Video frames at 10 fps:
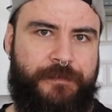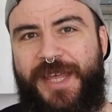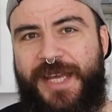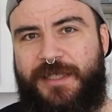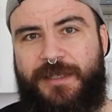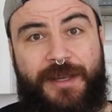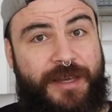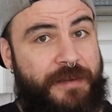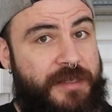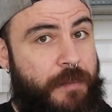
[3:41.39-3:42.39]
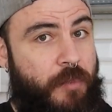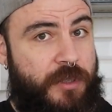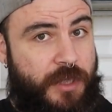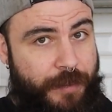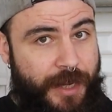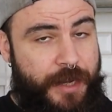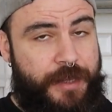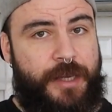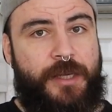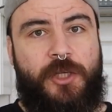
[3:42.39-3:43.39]
This gives the
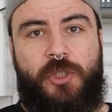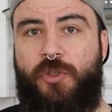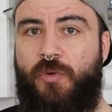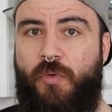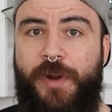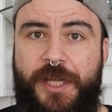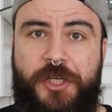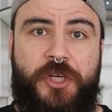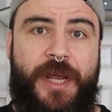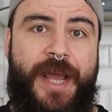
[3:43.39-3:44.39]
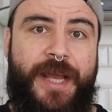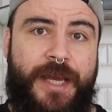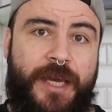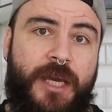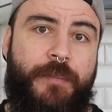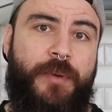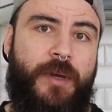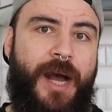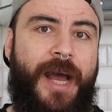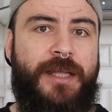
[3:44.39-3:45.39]
possibility to reach and keep
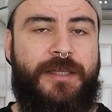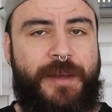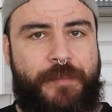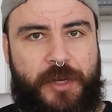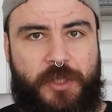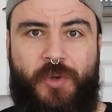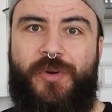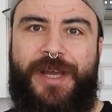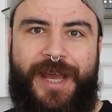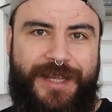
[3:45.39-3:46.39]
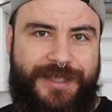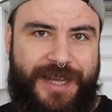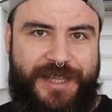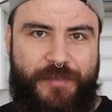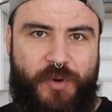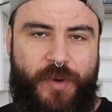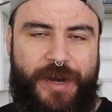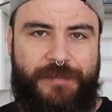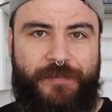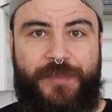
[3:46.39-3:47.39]
high temperature inside the
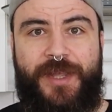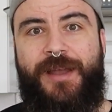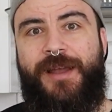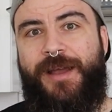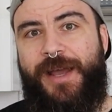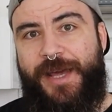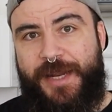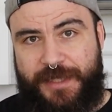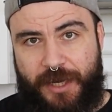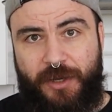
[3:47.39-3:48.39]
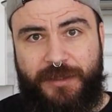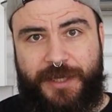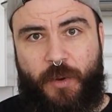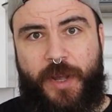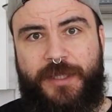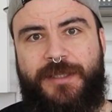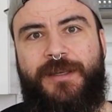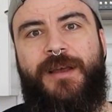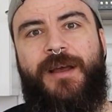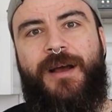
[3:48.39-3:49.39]
brewer, and as a
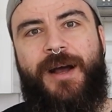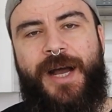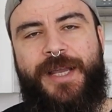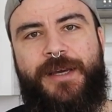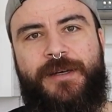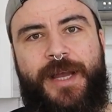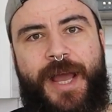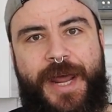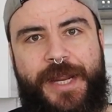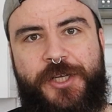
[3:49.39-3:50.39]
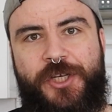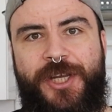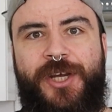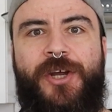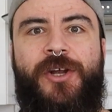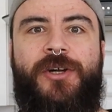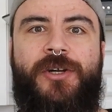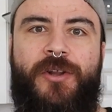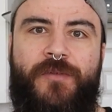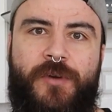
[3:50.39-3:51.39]
consequence, higher energy
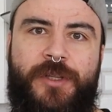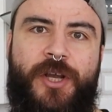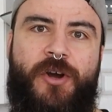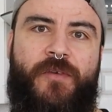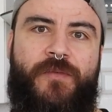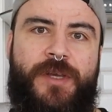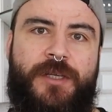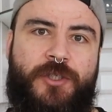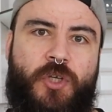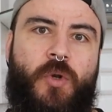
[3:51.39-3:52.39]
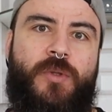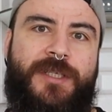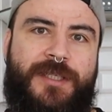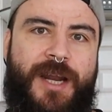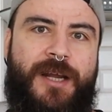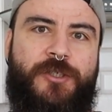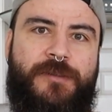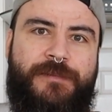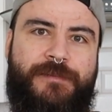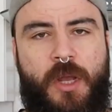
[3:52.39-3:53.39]
for the coffee solids extraction.